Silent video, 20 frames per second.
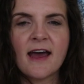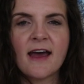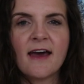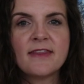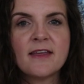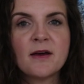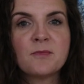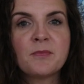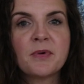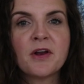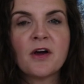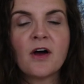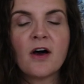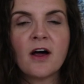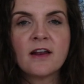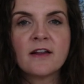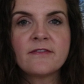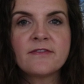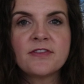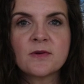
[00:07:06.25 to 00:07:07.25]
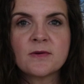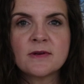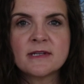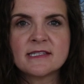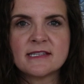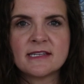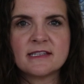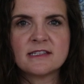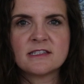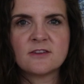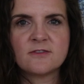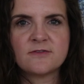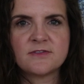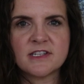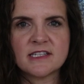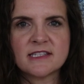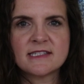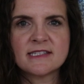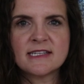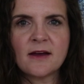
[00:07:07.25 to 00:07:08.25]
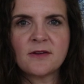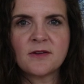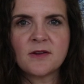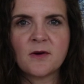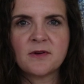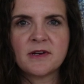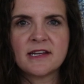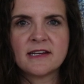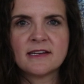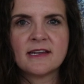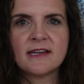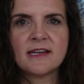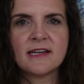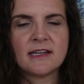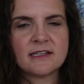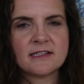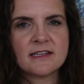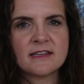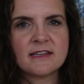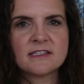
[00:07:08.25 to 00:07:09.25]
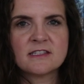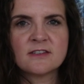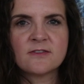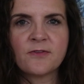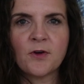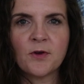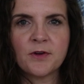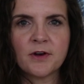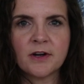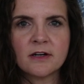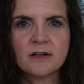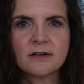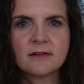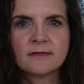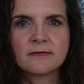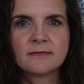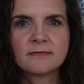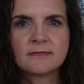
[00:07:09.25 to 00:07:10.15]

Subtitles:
and then put all of the receipts you've just downloaded into this folder.